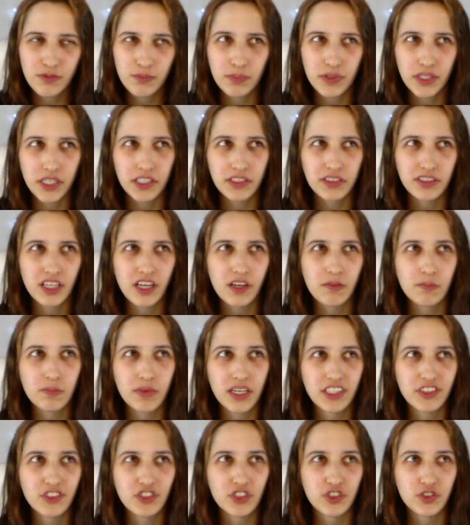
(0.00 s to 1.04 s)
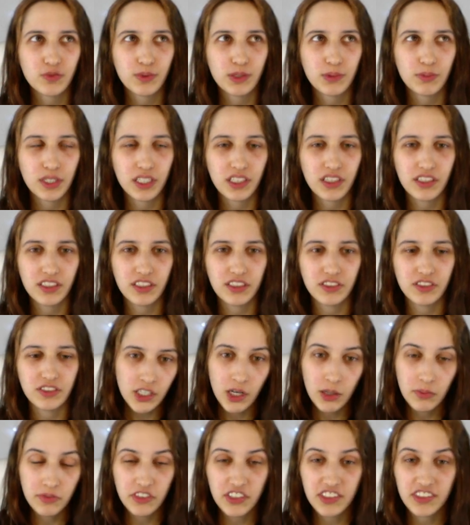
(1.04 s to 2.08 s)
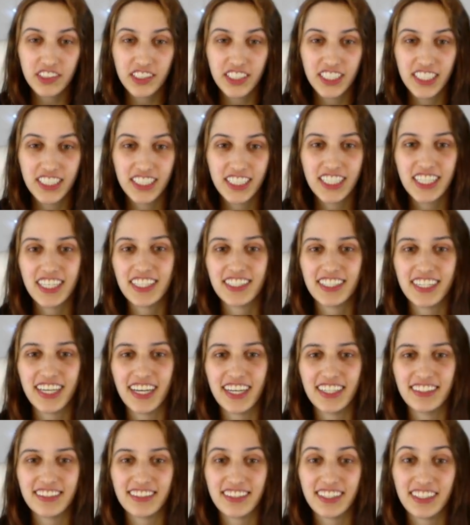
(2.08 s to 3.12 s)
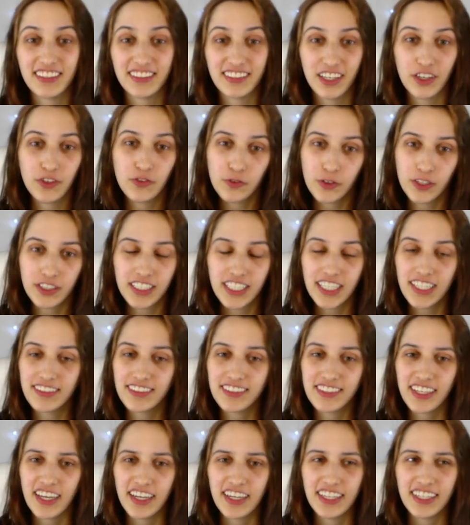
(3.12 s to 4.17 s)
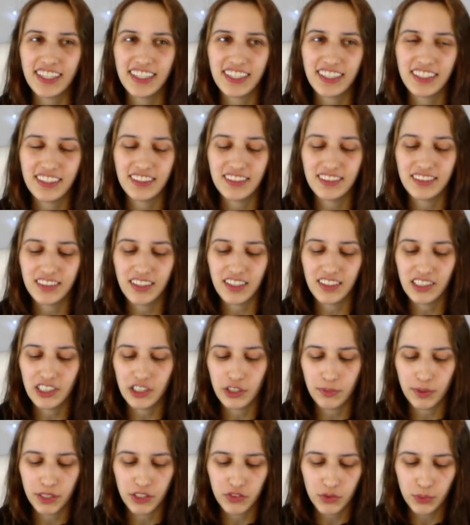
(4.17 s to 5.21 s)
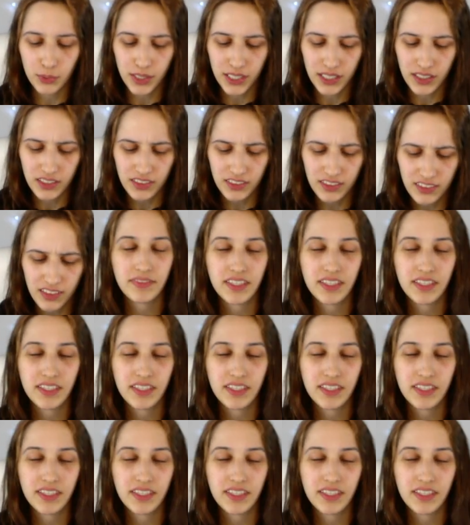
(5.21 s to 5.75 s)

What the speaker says: but that might just be because obviously the Kit Kat itself on the inside is a little bit sweet,